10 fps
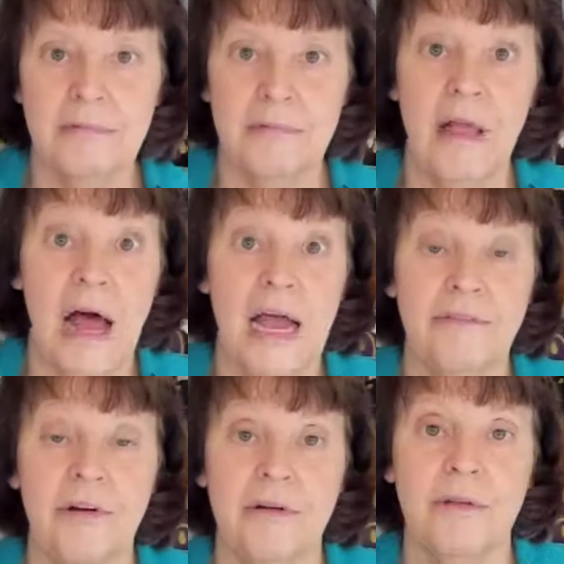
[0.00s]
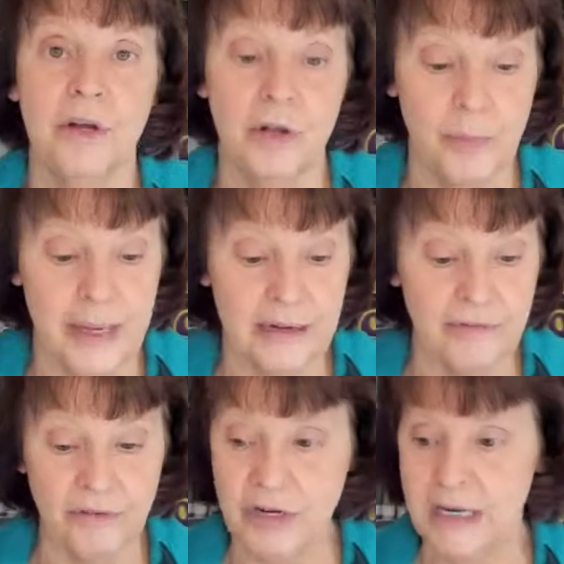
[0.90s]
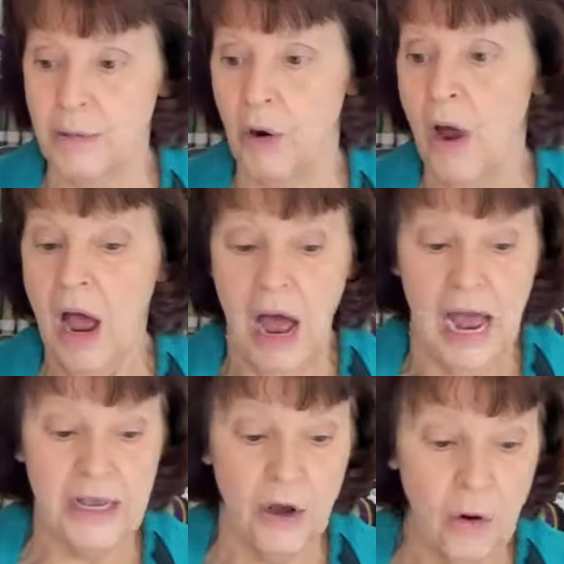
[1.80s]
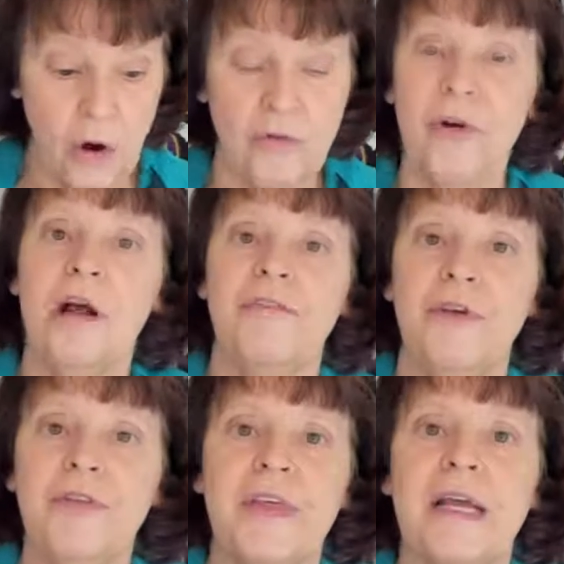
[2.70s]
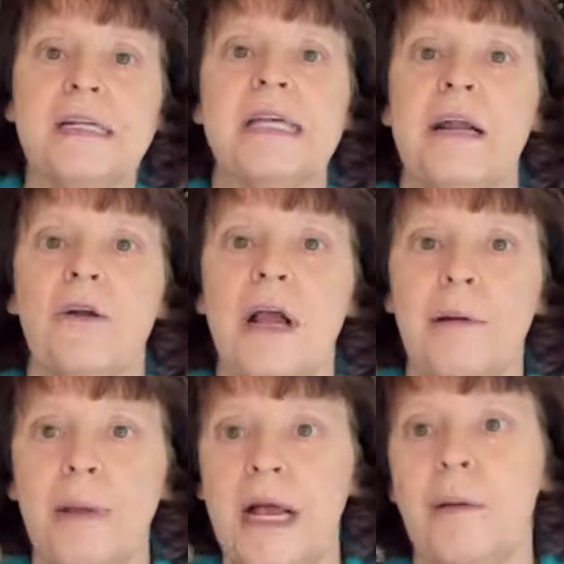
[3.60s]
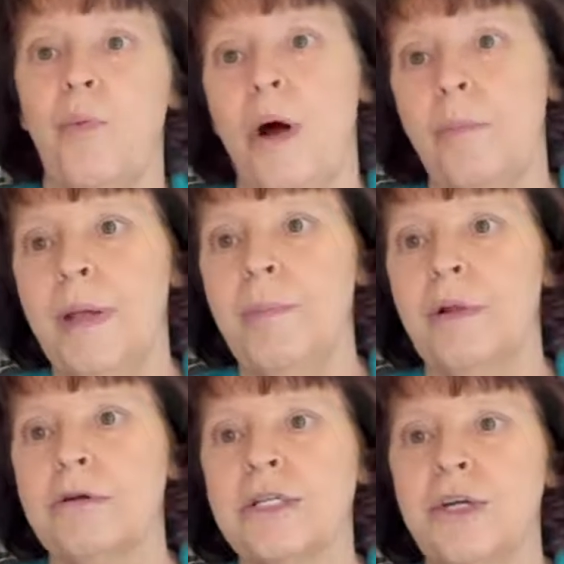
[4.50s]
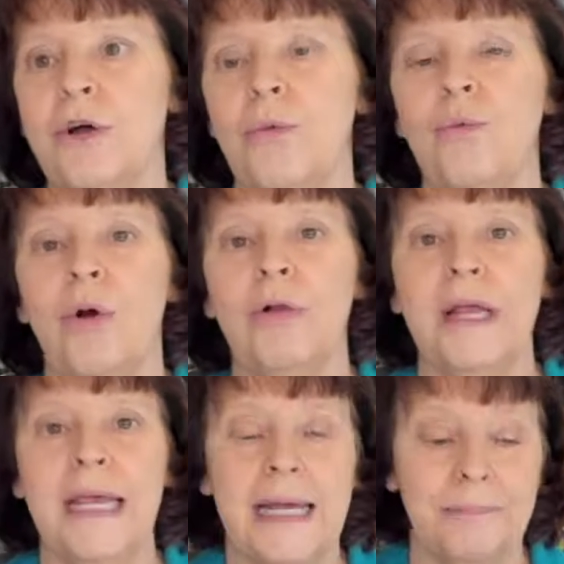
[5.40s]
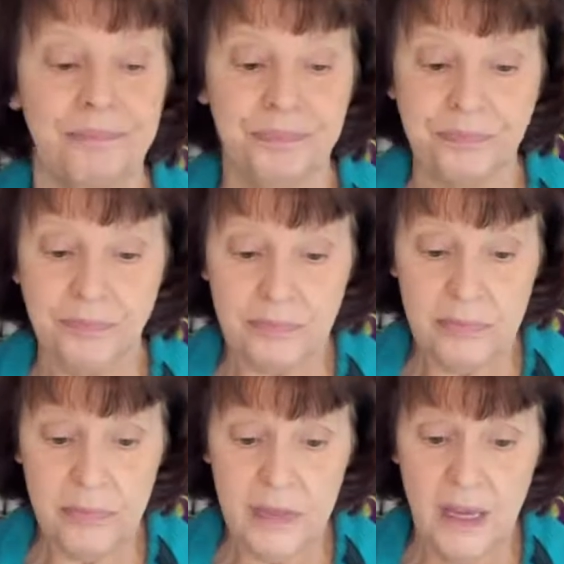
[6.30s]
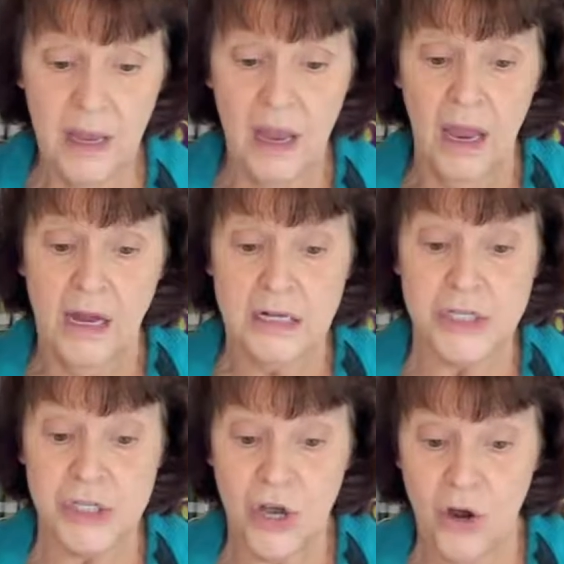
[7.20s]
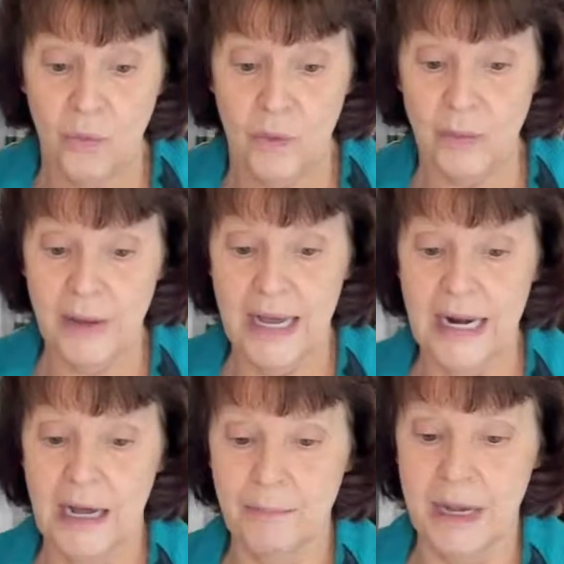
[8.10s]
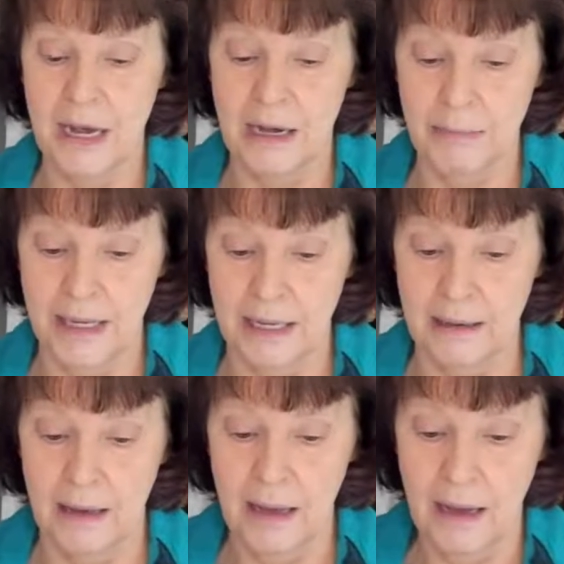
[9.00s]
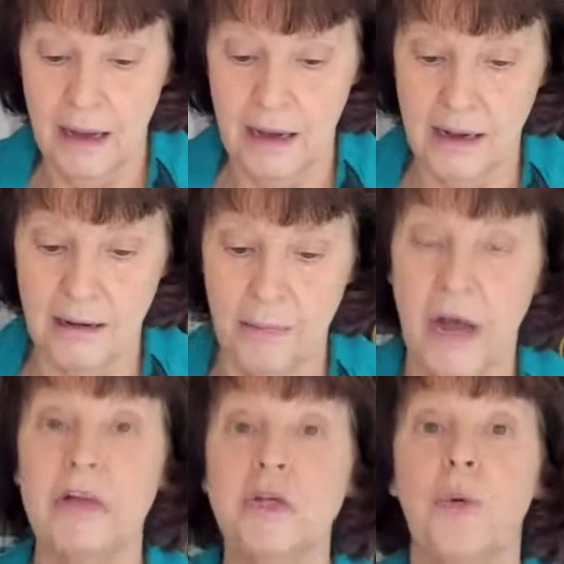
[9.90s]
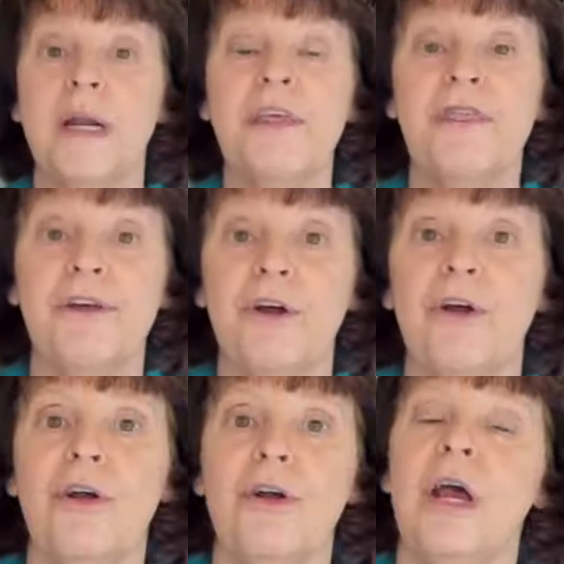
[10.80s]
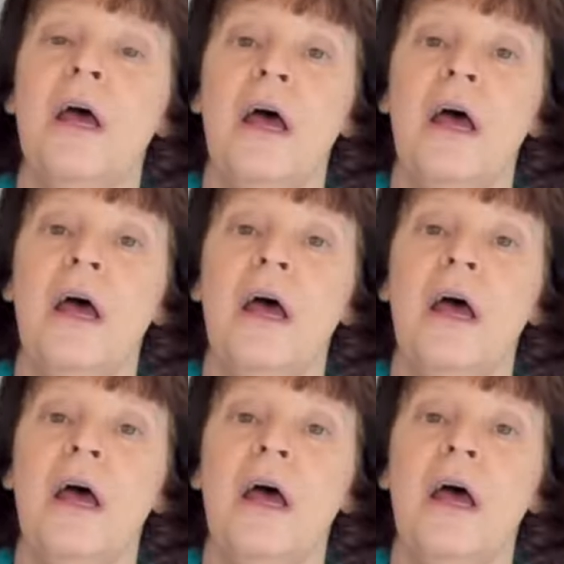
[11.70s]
live or, the beginning of every demo, I go over a few things that are coming up while people are still rolling in. So what do we got upcoming? On the 23rd